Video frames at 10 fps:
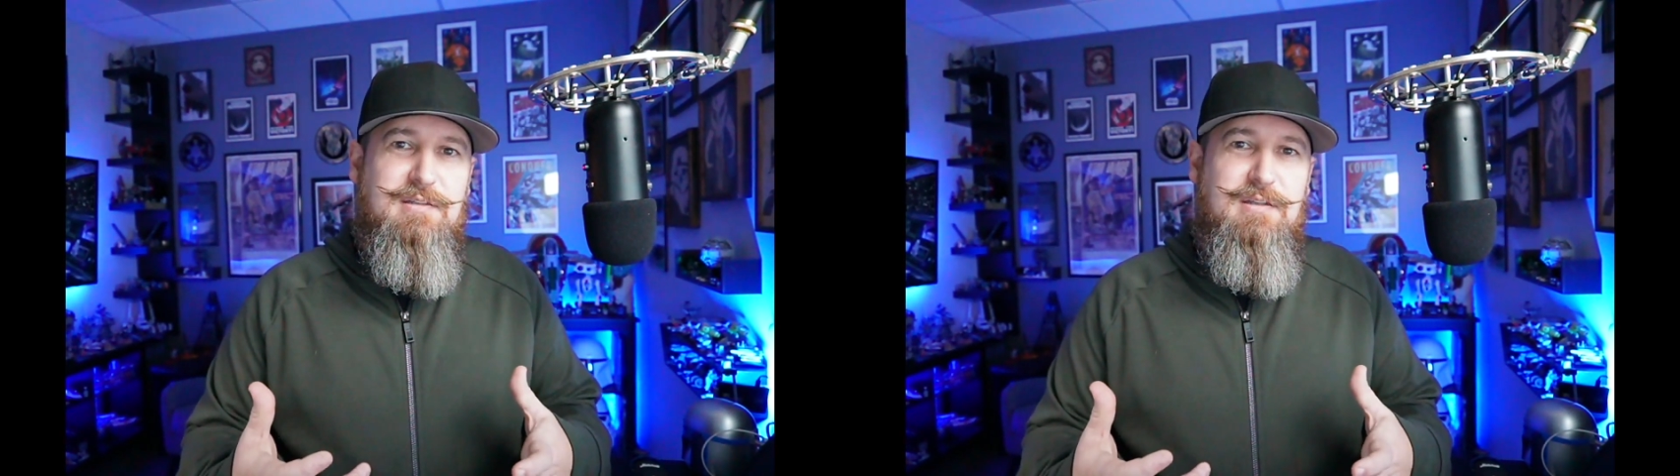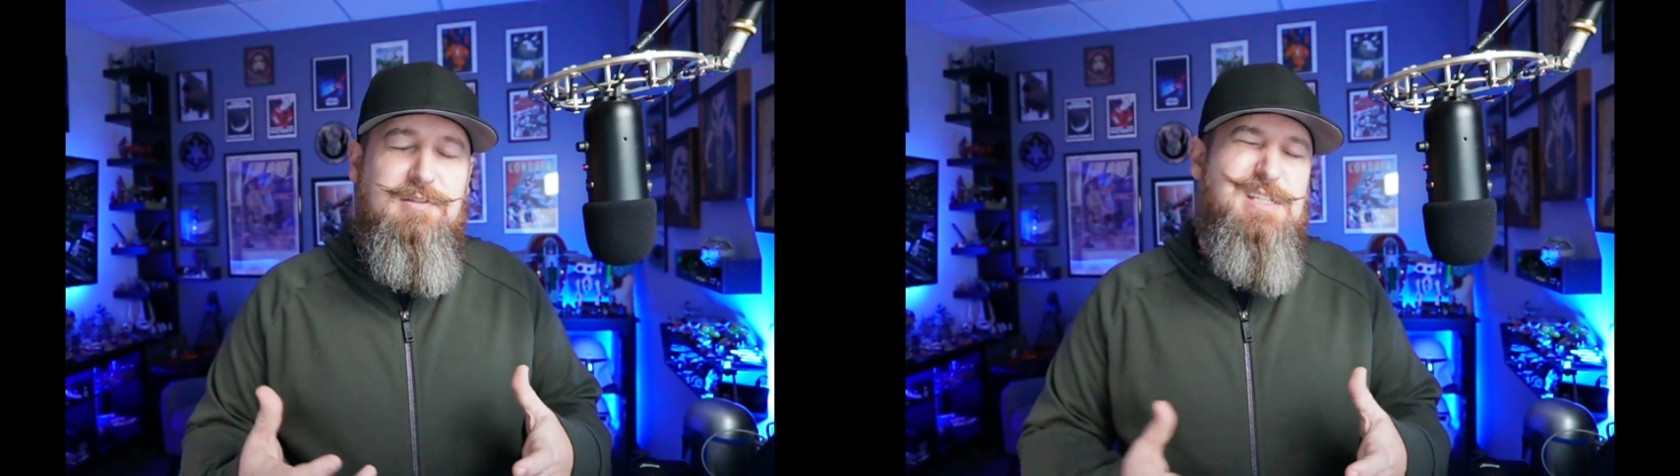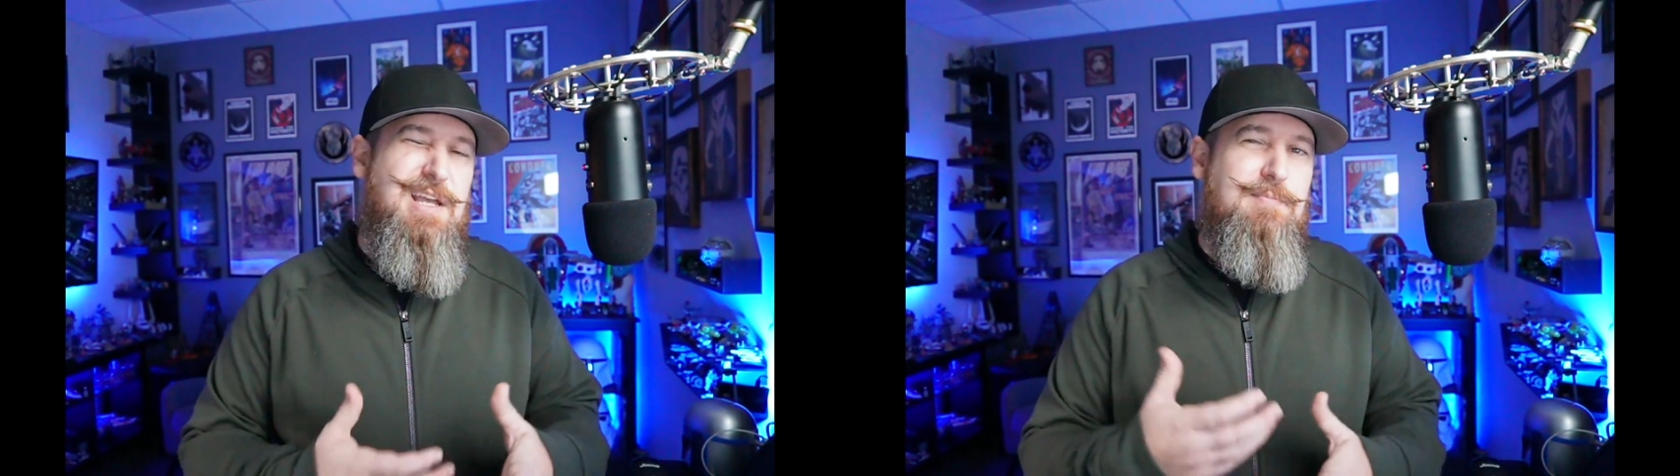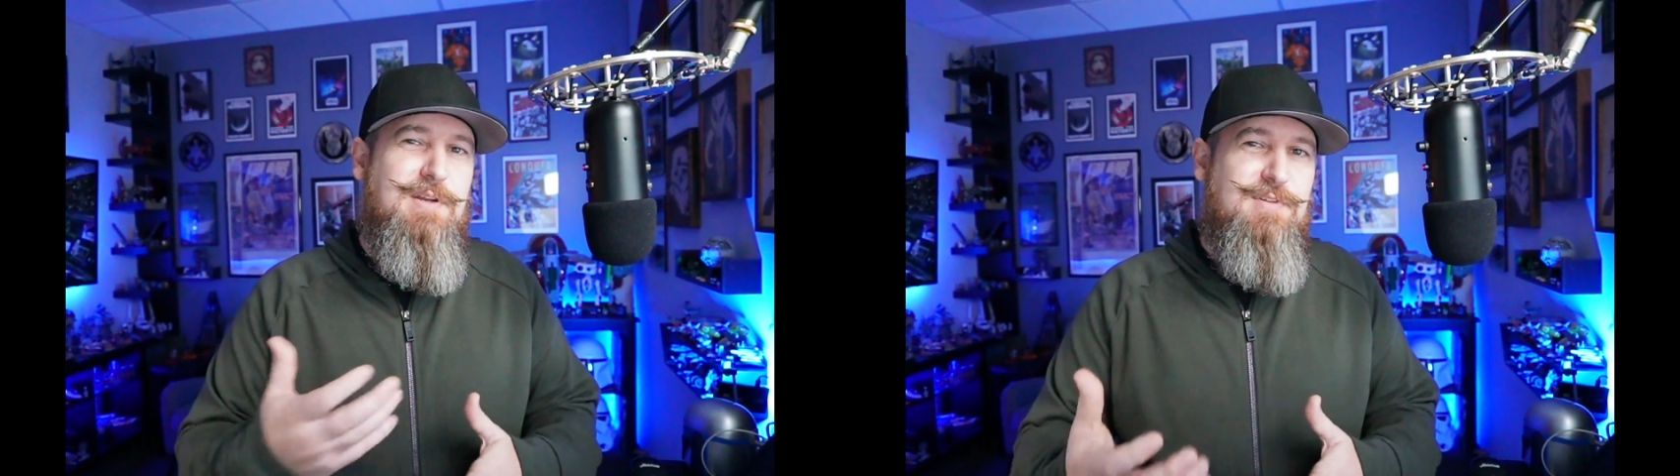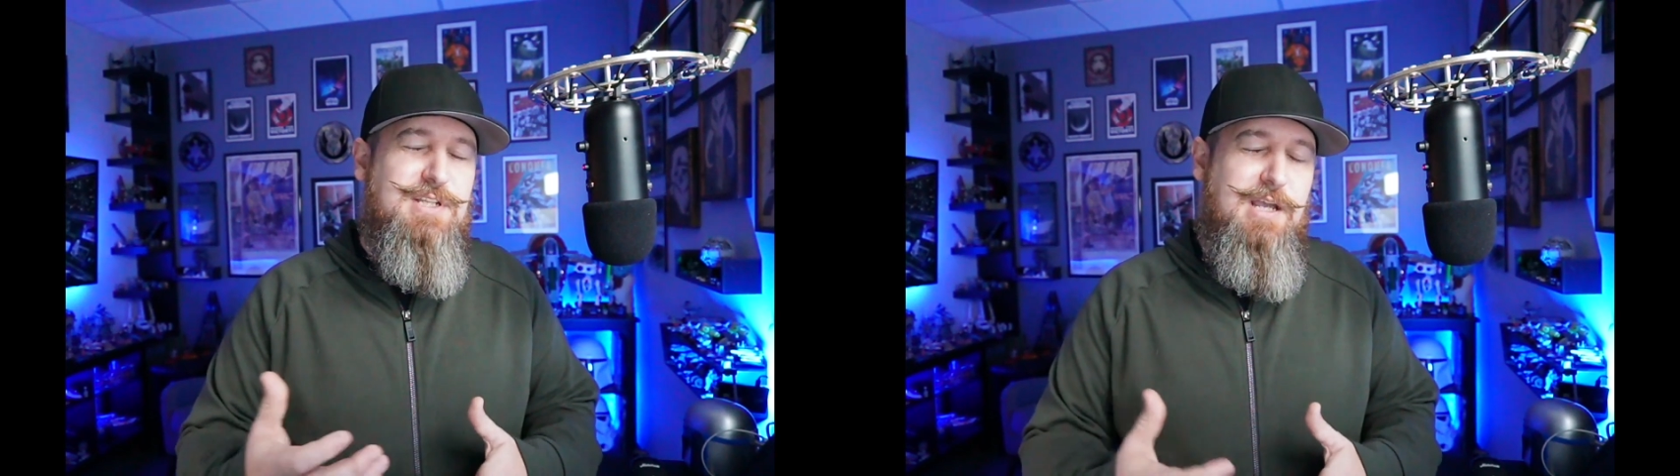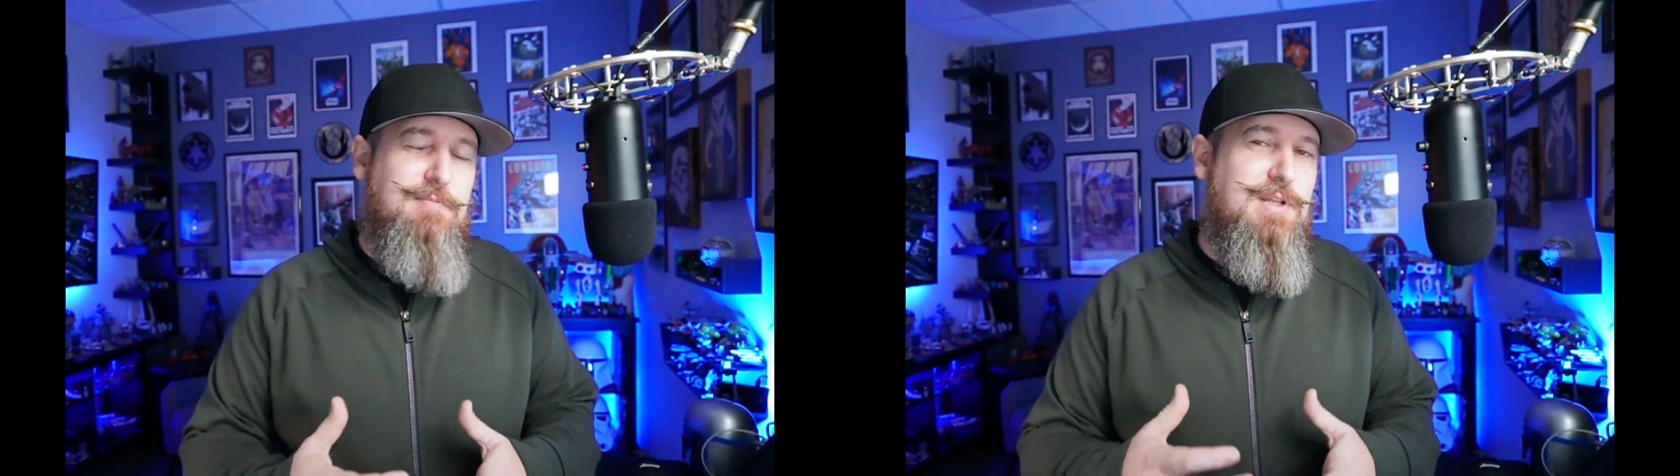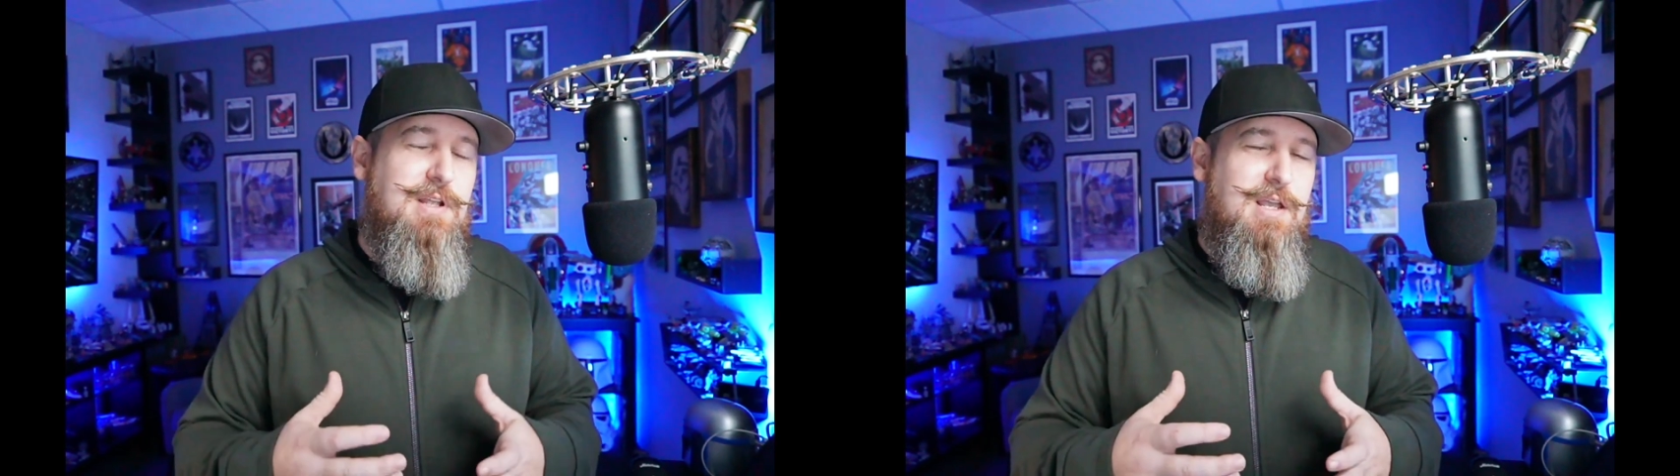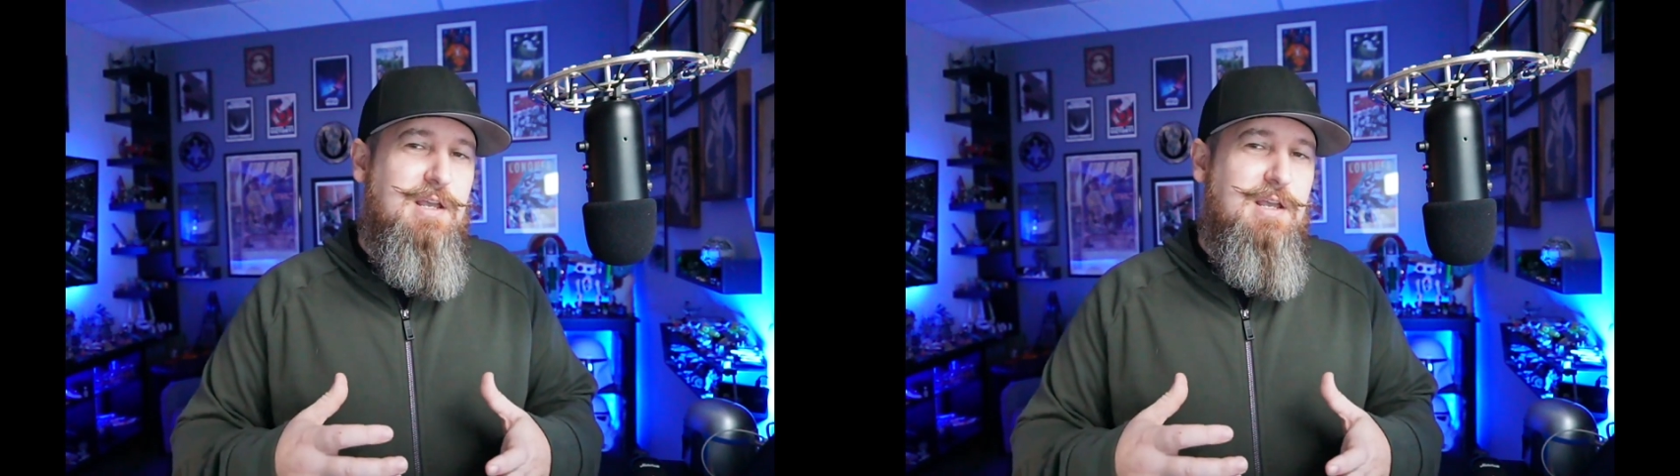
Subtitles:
Now, it doesn't happen every time, but